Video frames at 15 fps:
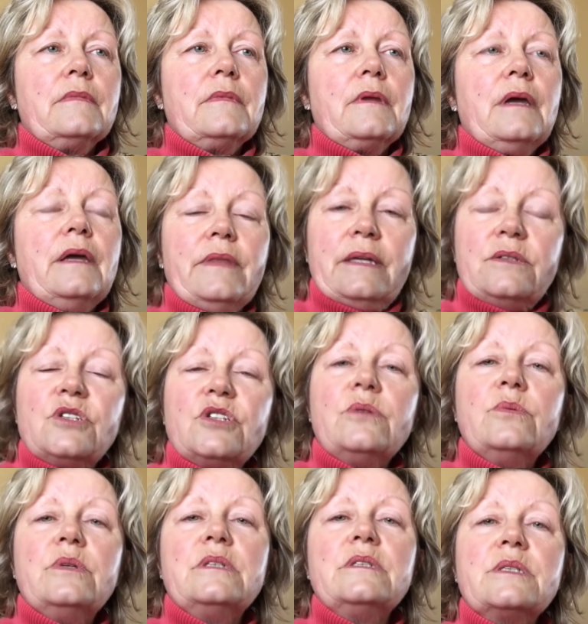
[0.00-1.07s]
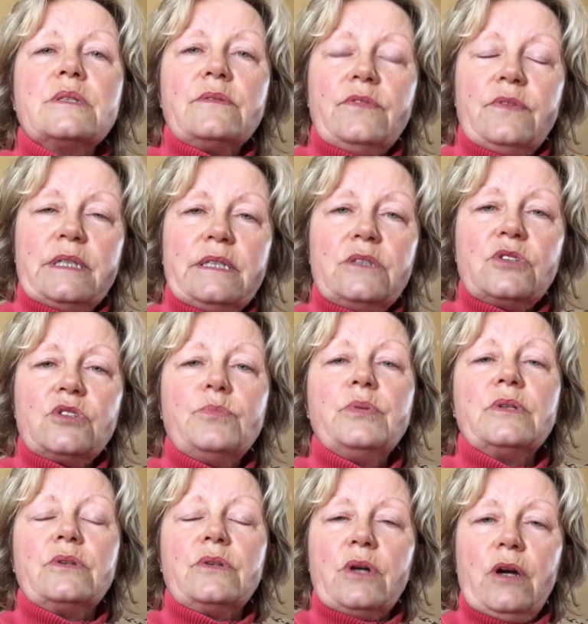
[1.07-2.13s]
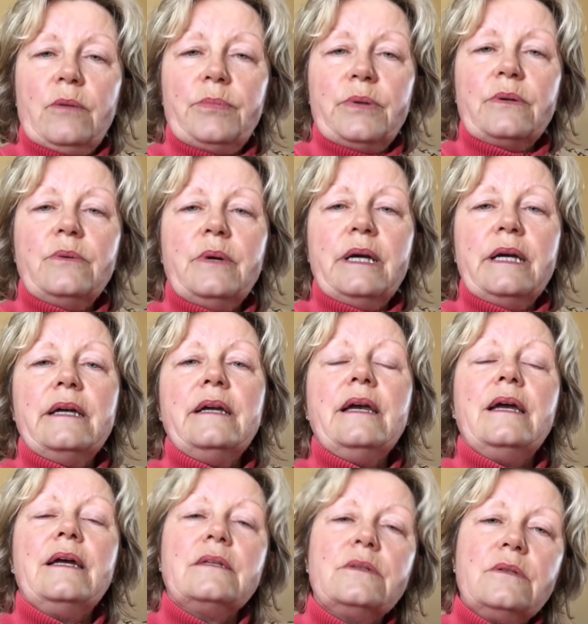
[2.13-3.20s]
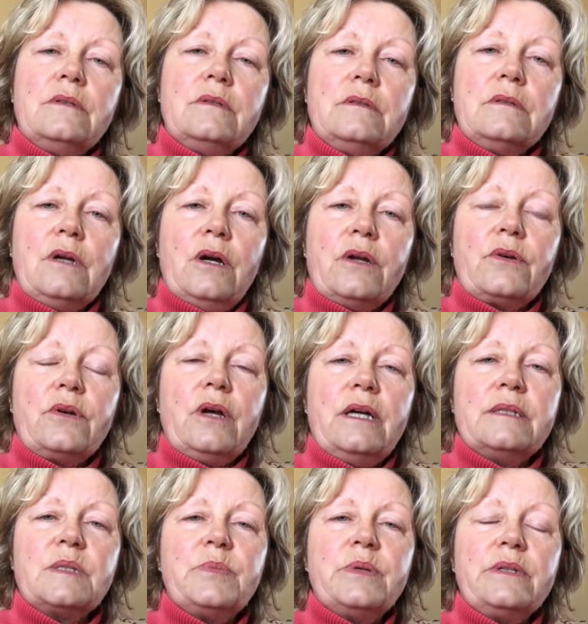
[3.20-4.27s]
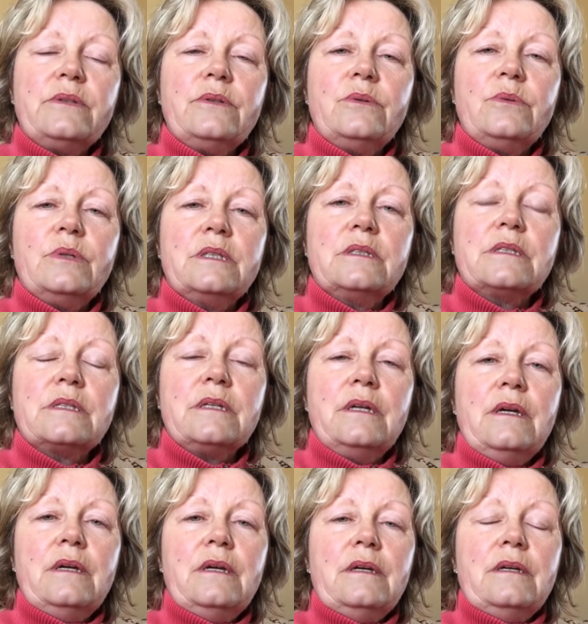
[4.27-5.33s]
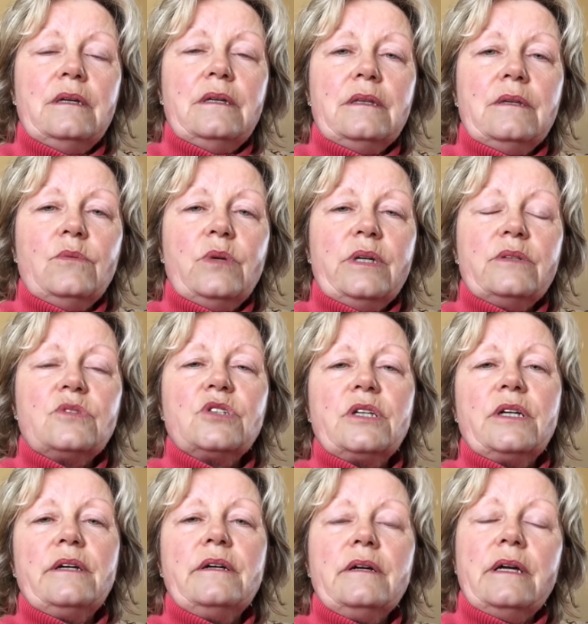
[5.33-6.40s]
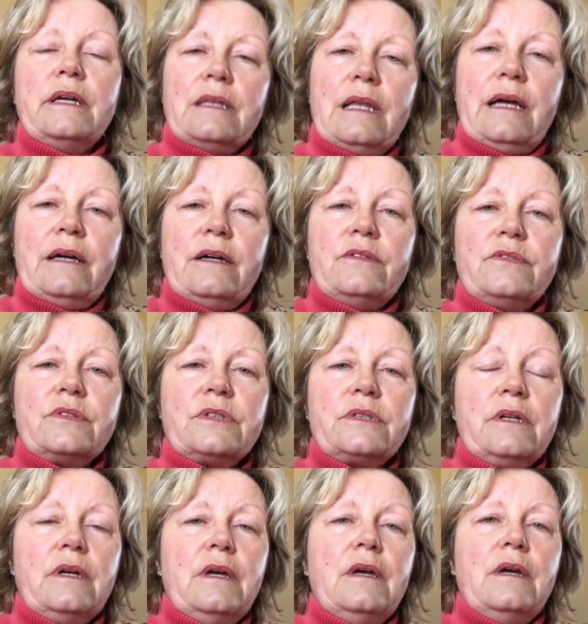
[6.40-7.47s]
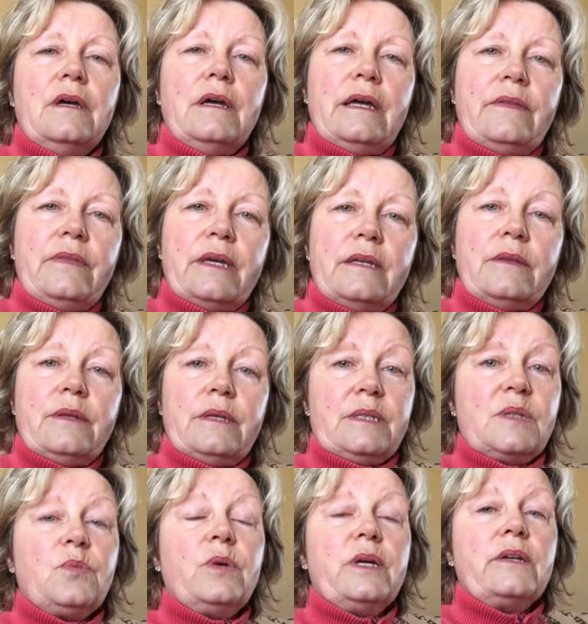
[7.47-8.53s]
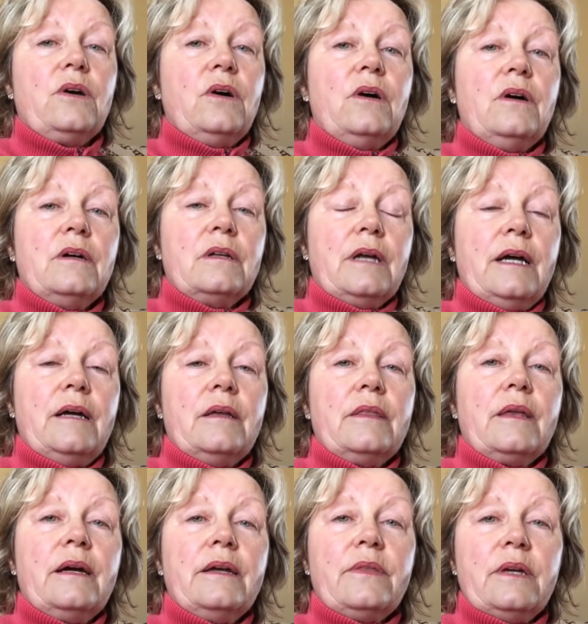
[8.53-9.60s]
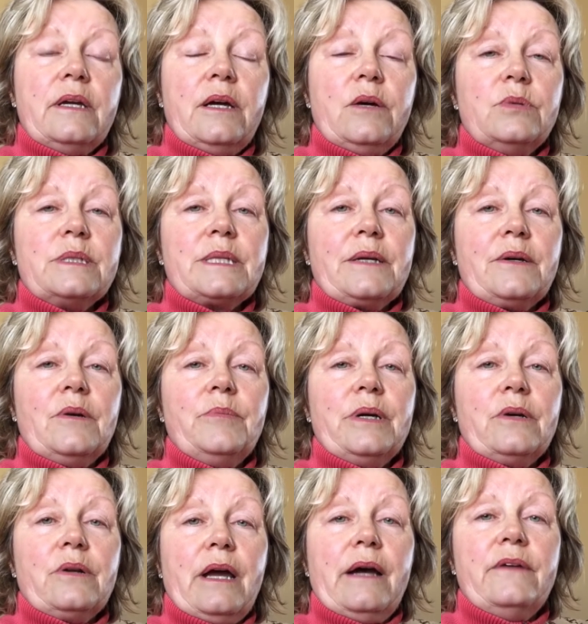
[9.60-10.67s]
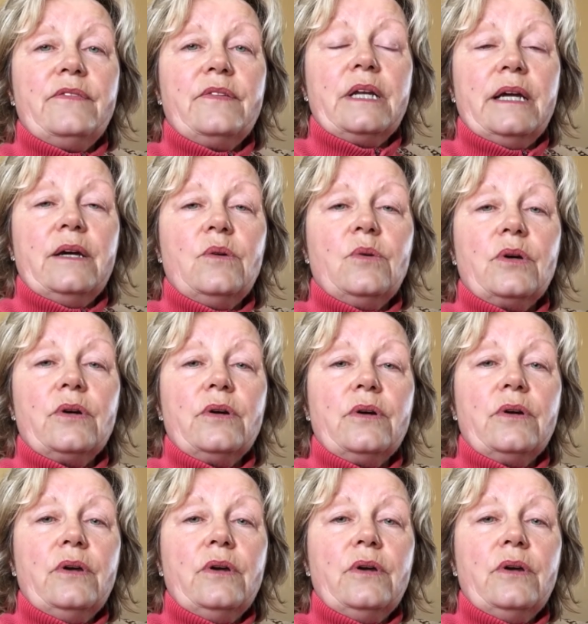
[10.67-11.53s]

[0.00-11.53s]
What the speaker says: then she was finished, put her carpet away, and got her husband, who was in the wheelchair, and left. And then this went on. I think I was there about half an hour,